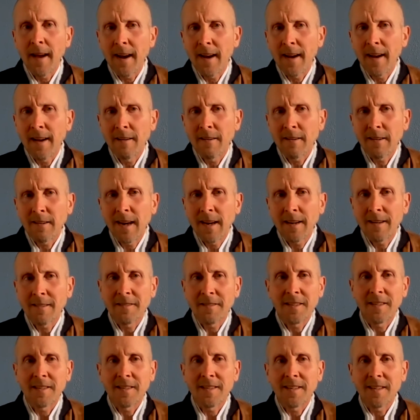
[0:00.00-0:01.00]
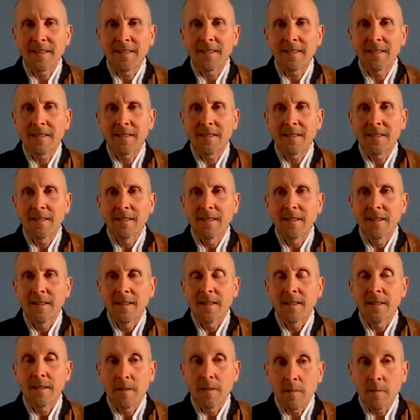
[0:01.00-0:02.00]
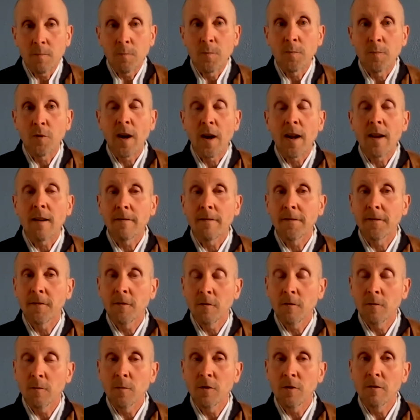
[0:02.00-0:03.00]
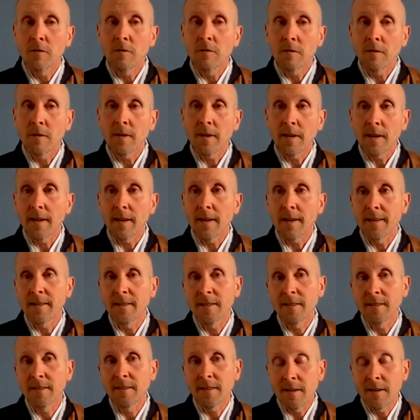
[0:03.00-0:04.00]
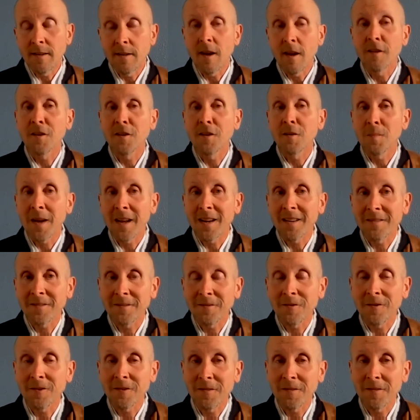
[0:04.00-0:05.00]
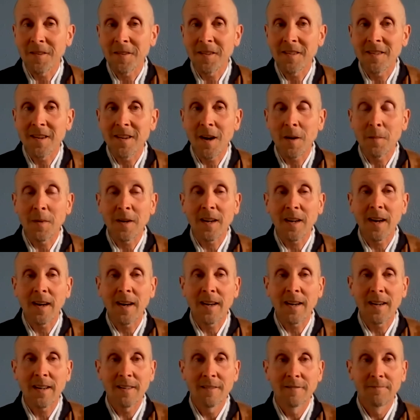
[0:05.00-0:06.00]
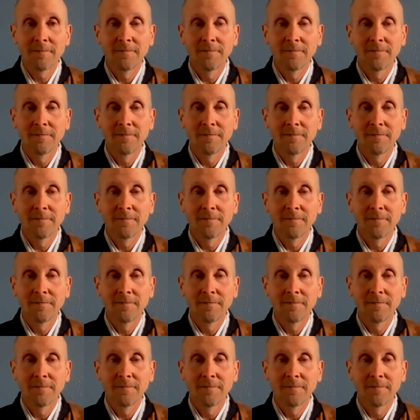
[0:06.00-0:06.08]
I kind of see it like the bright full moon is just another metaphor for the dharmakaya.